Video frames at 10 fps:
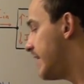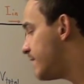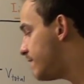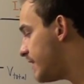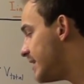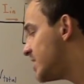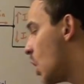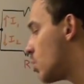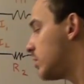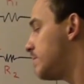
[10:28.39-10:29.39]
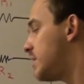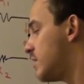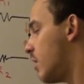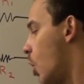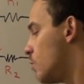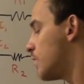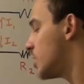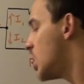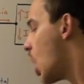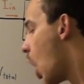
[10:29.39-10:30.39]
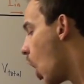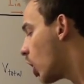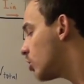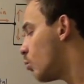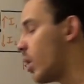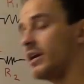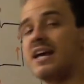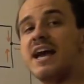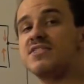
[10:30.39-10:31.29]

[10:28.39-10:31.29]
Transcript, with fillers: V total over R1,